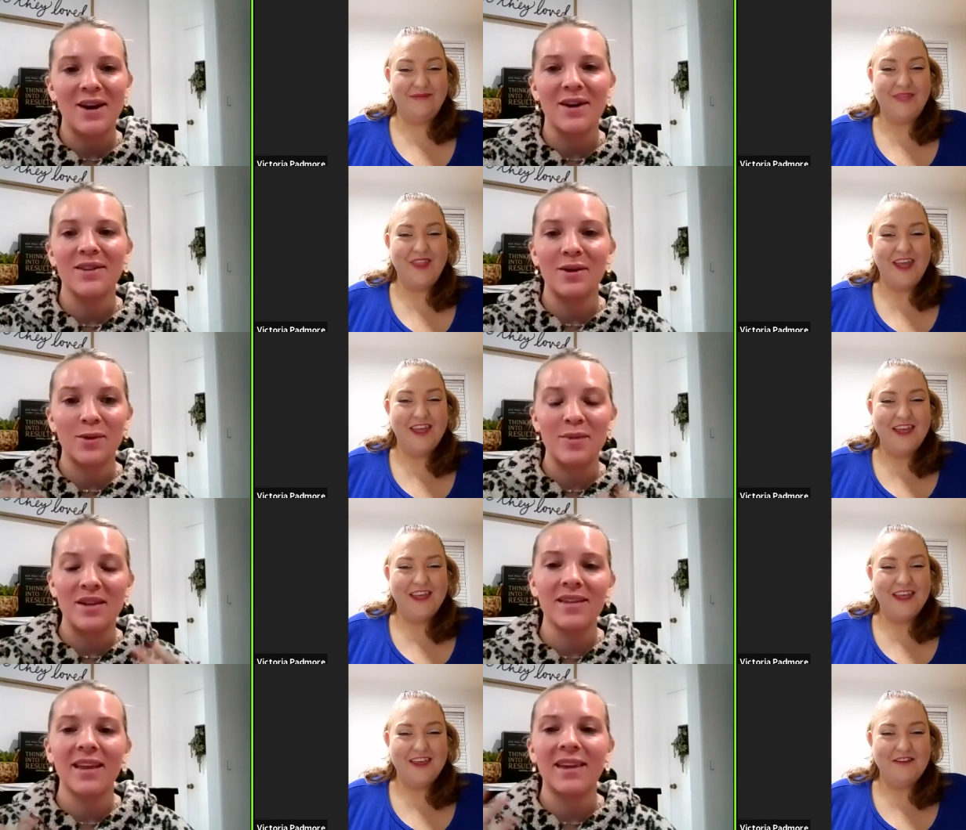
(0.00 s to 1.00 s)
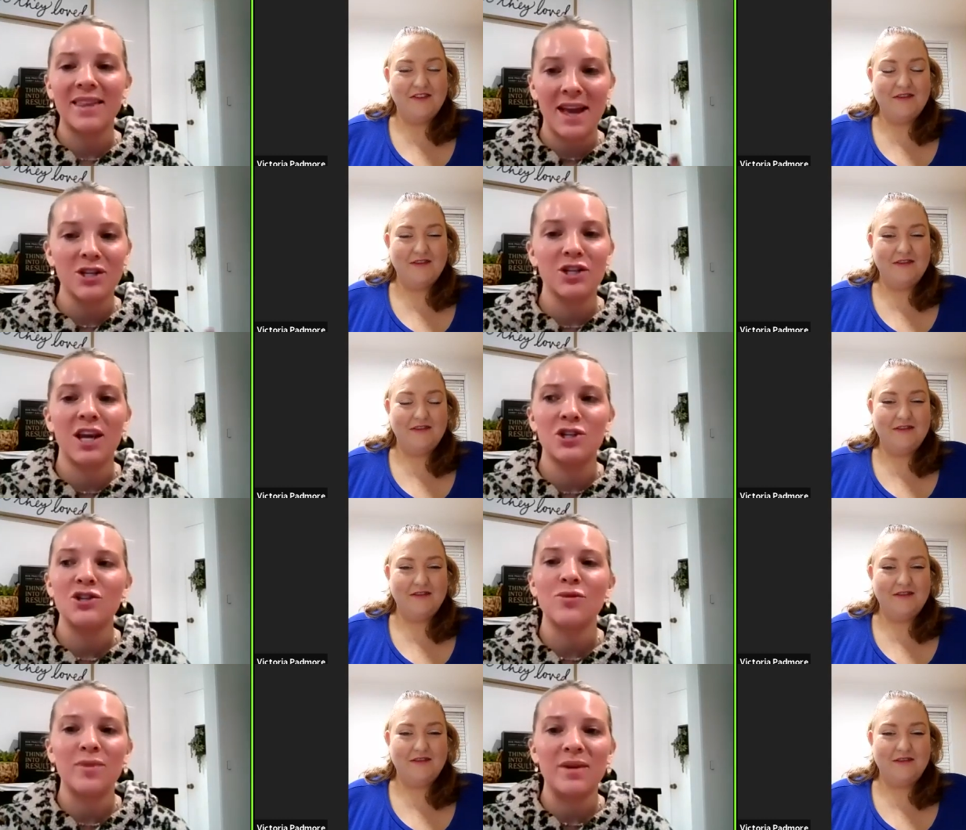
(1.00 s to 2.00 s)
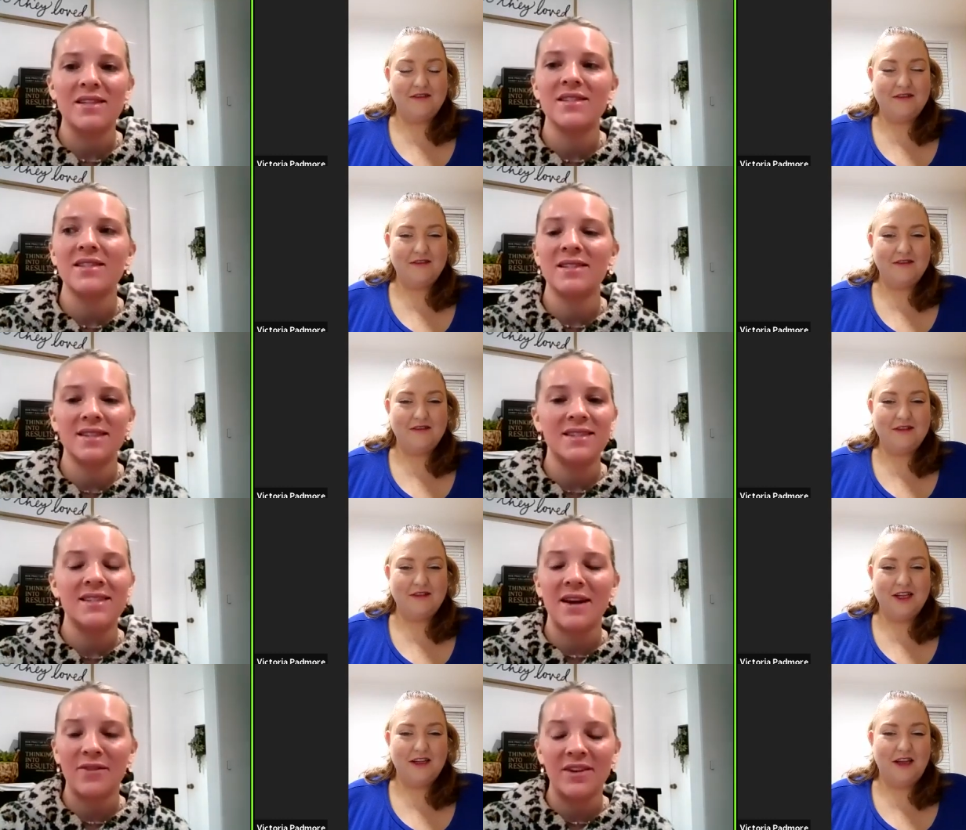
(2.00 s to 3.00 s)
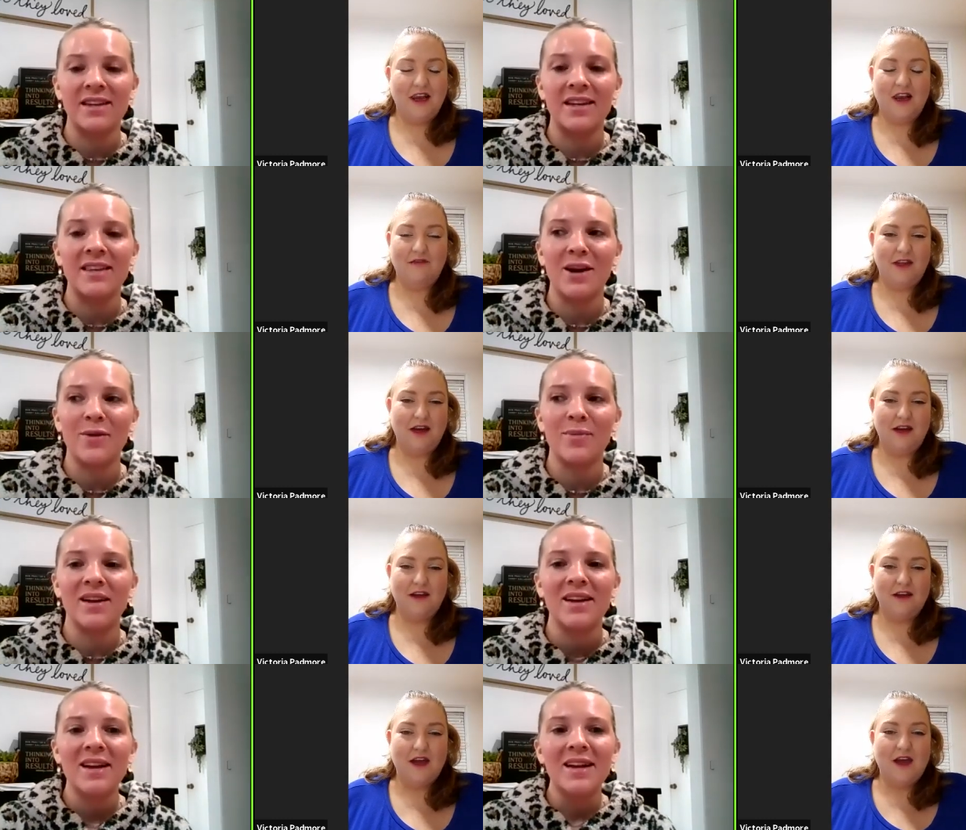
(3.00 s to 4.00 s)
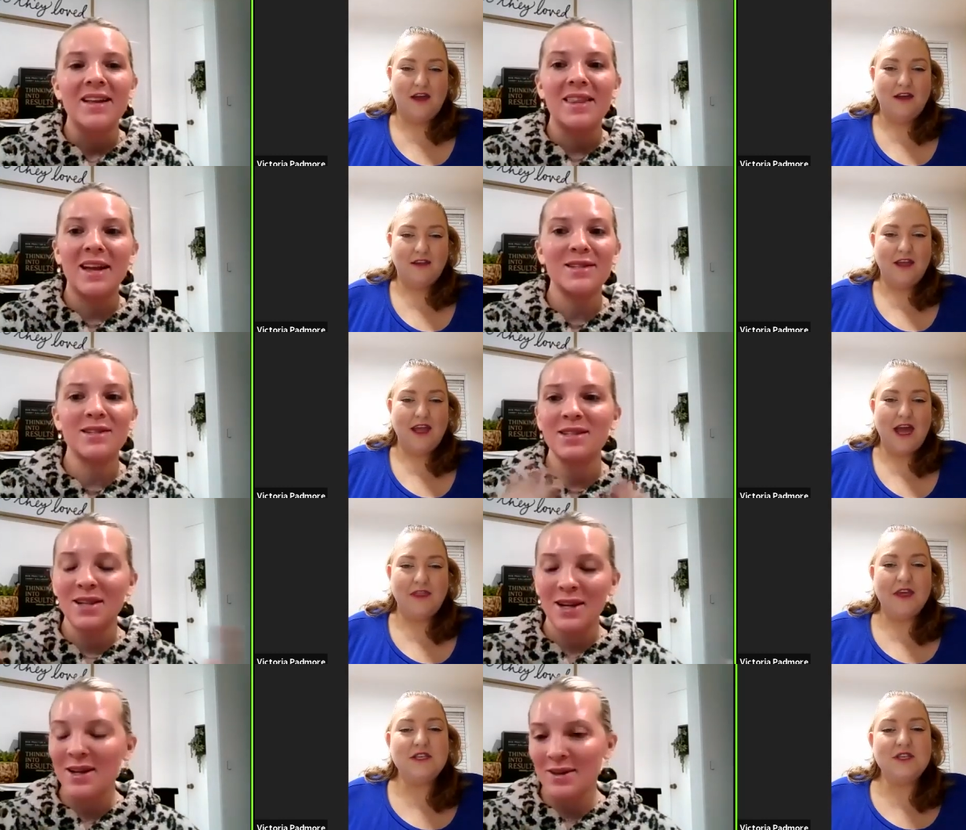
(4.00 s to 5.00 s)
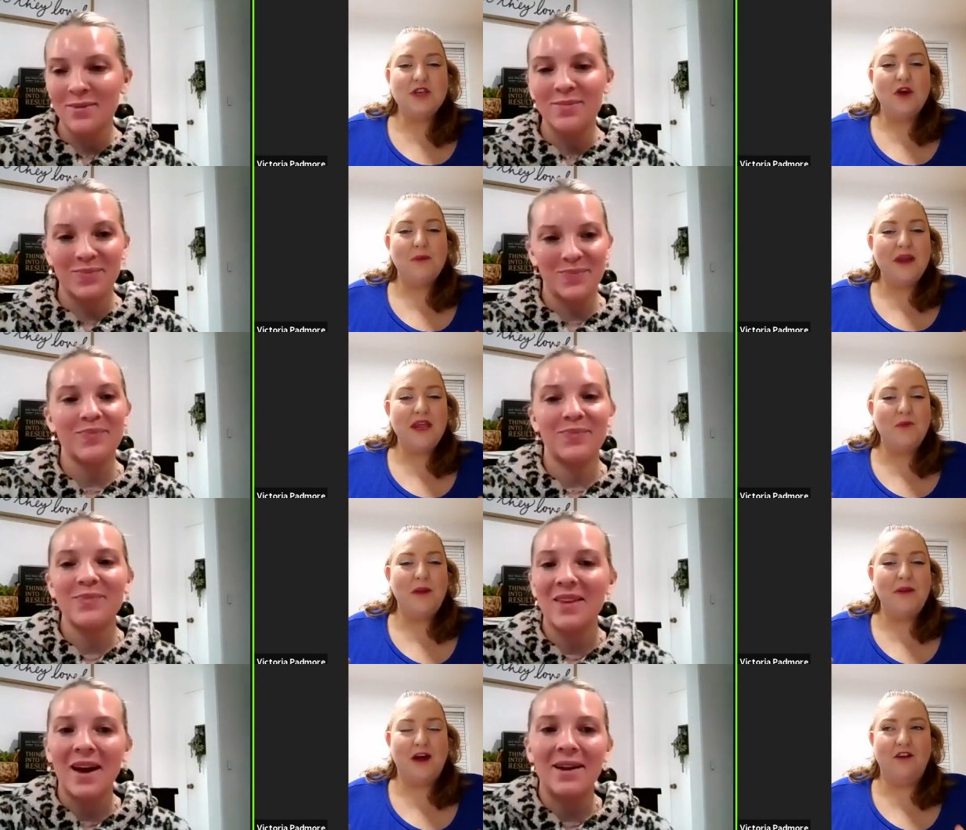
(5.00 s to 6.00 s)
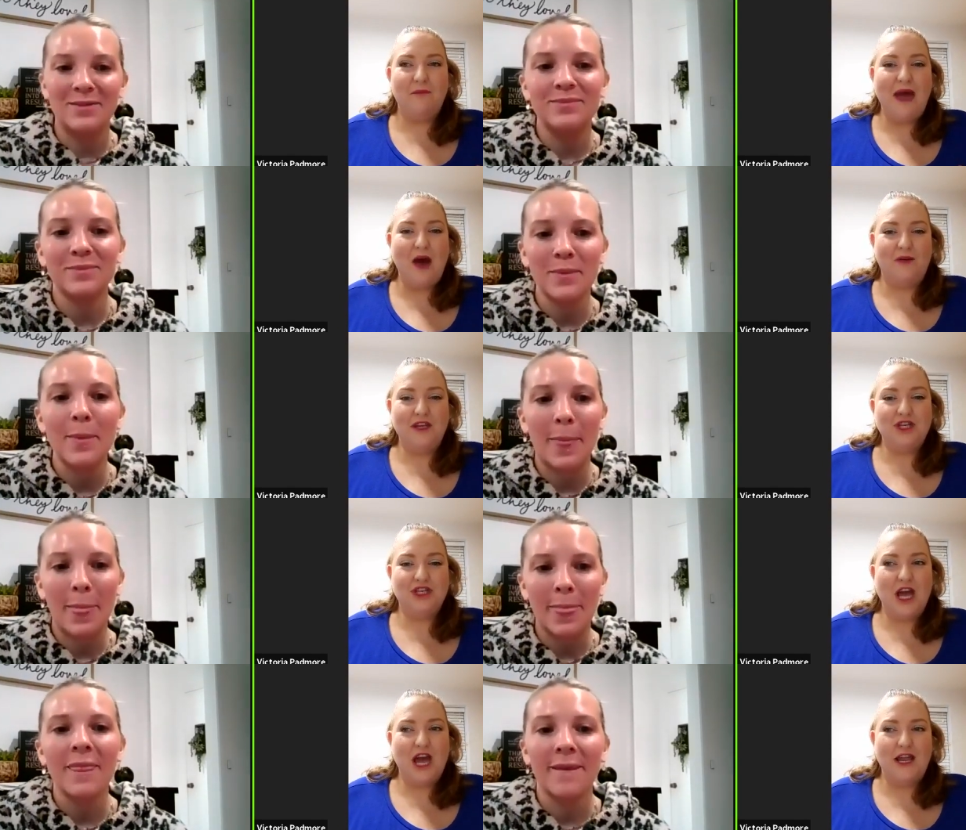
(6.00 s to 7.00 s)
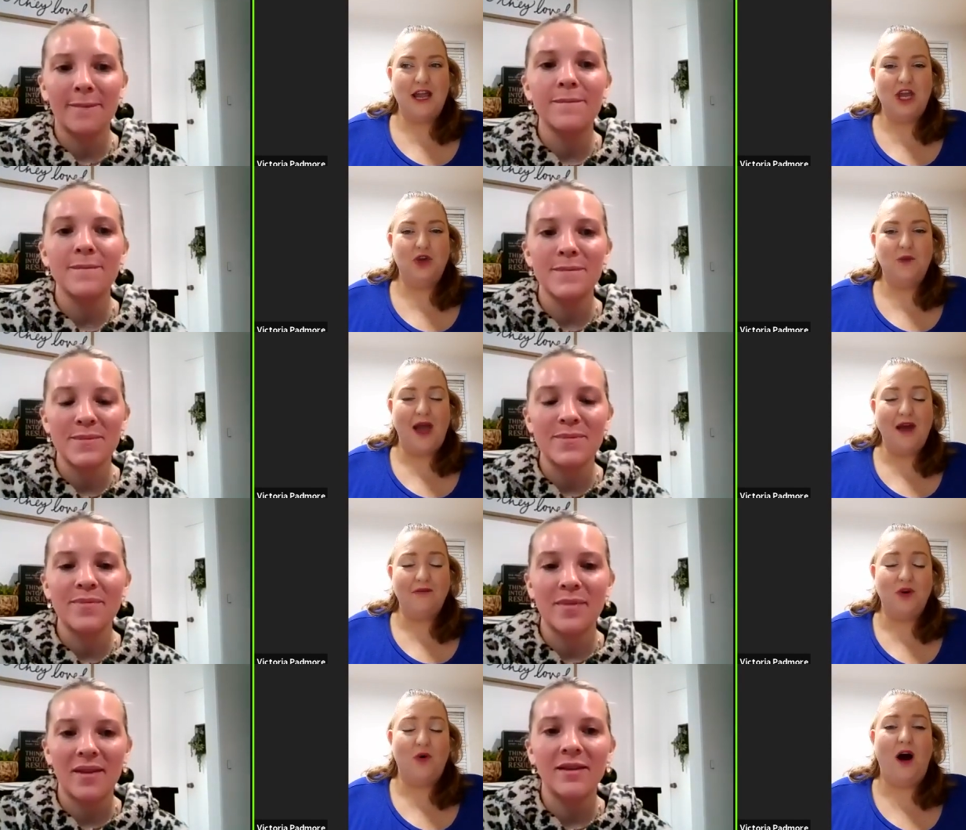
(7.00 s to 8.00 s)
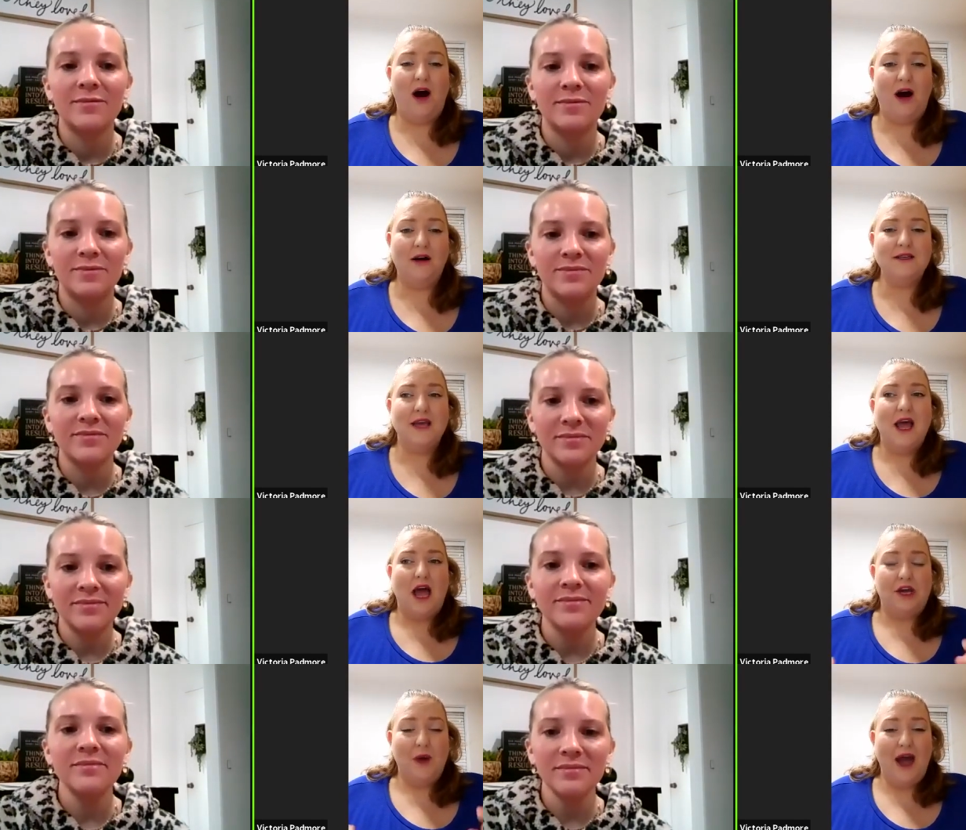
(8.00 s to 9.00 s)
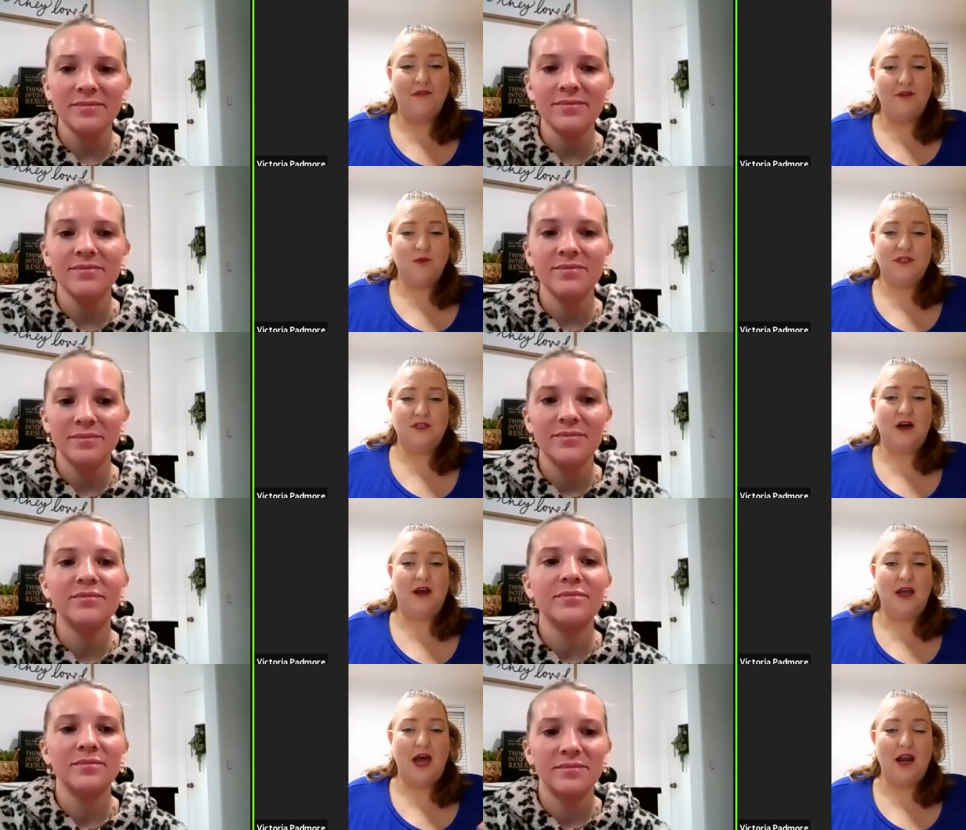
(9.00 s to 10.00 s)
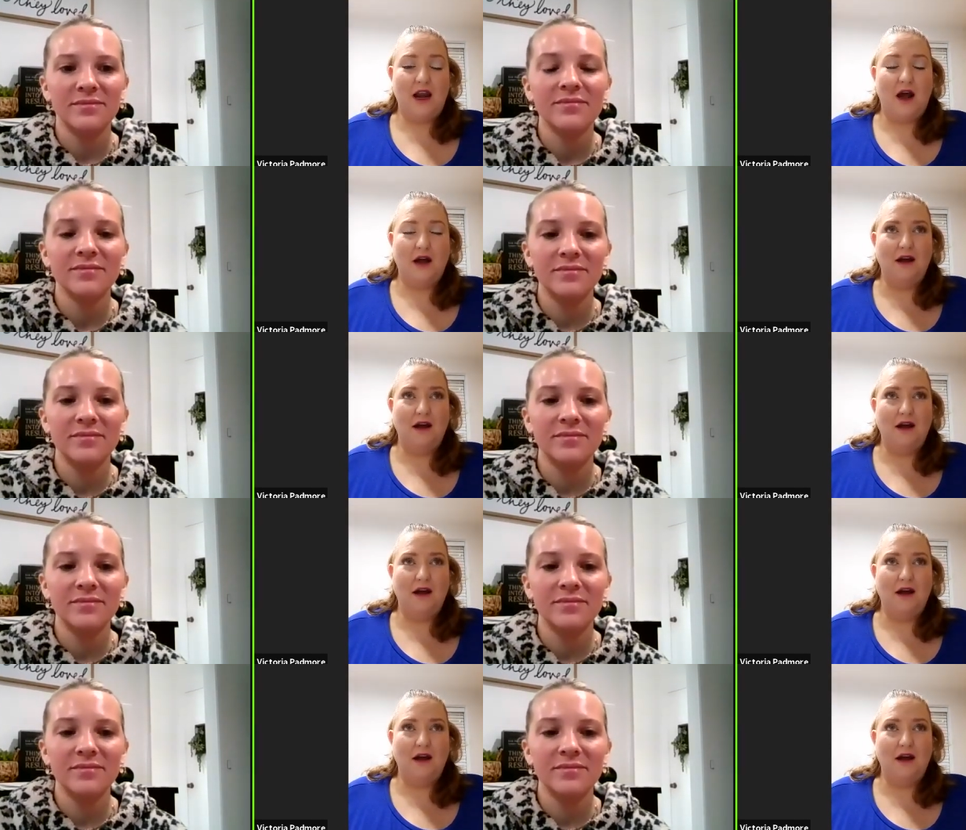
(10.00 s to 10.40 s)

Speaker 1: there there will be like the educational pieces definitely in there that. but
Speaker 2: that's... Yeah, there's so many women I've met on this journey who have your heart and who have your desire. And I